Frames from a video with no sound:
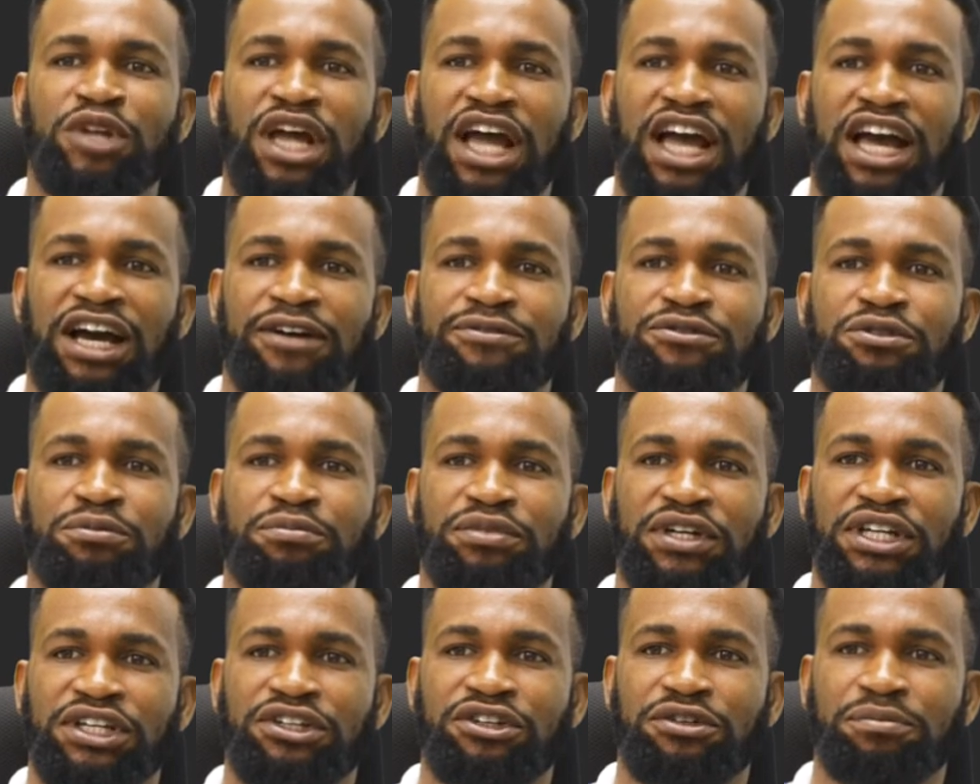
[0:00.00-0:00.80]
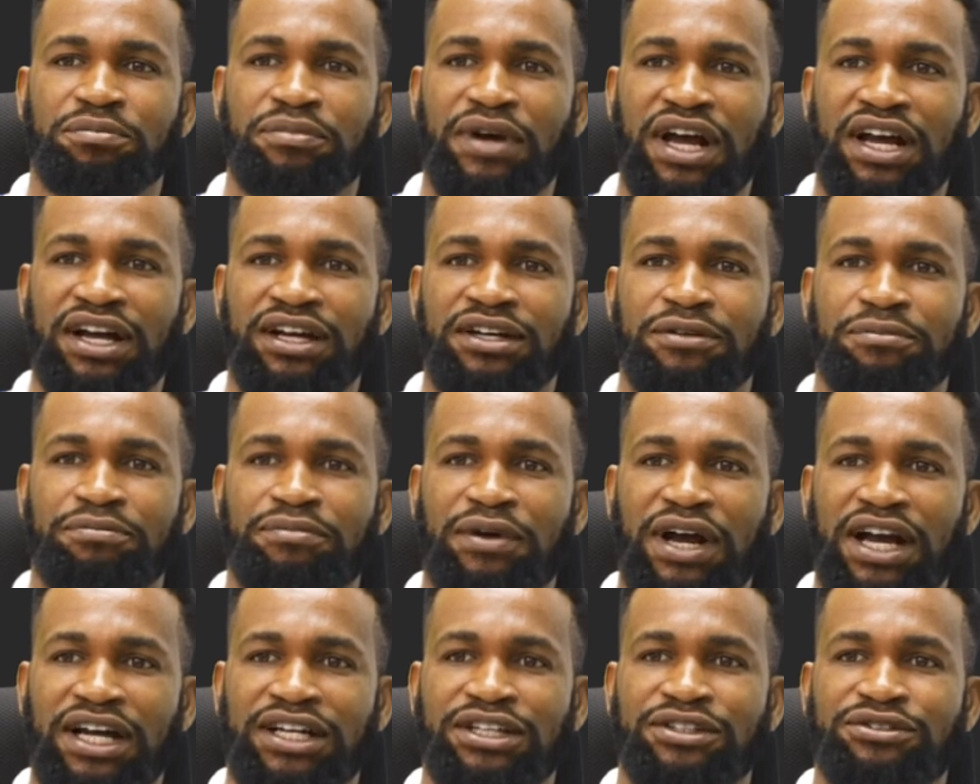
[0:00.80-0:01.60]
I have to bring it
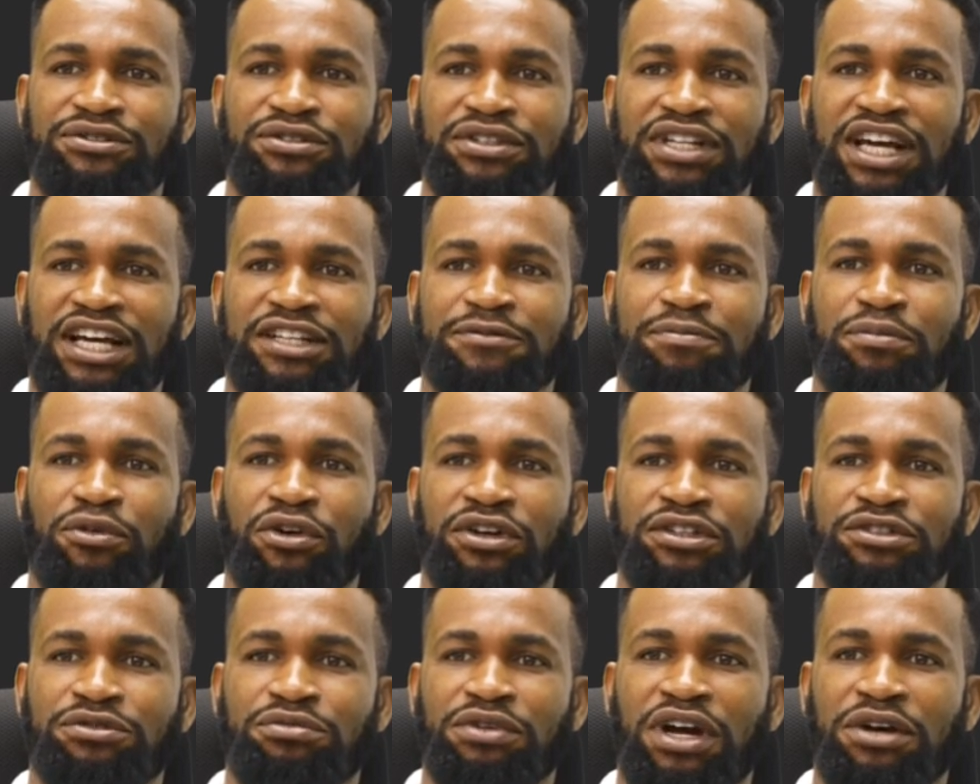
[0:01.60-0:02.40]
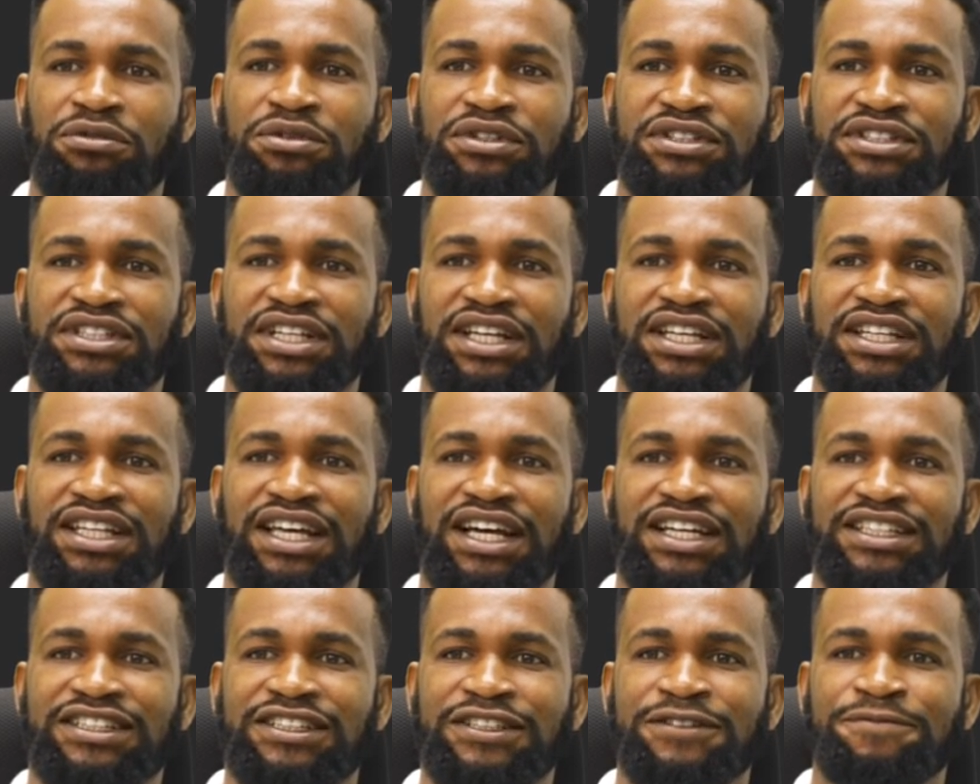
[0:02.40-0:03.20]
back to that point where we say
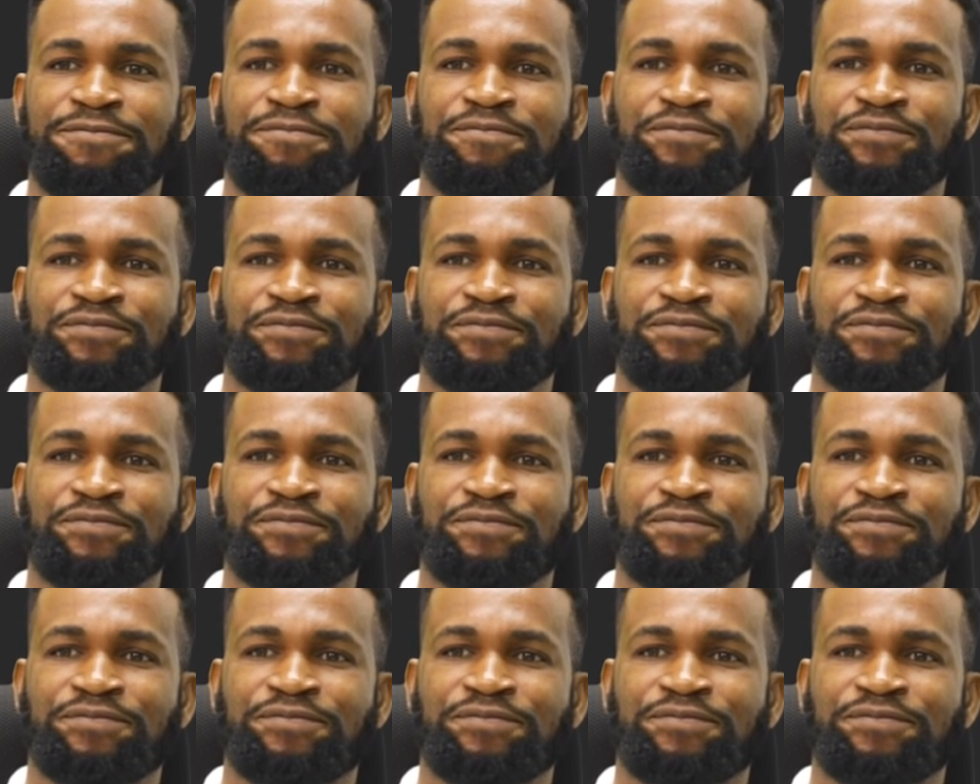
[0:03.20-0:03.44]
that